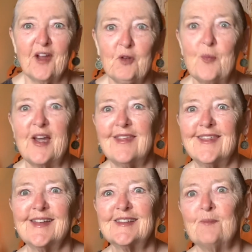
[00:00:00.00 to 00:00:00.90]
Everybody
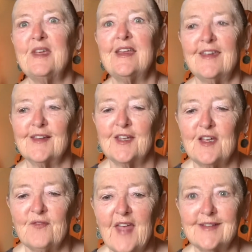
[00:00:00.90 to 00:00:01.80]
thinks immediately
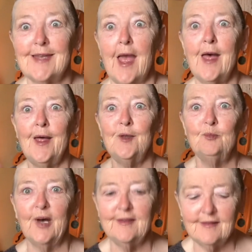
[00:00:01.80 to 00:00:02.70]
of that. Ted
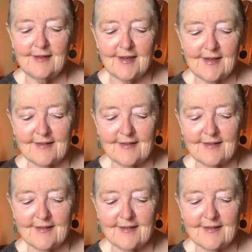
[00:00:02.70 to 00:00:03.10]
Bundy.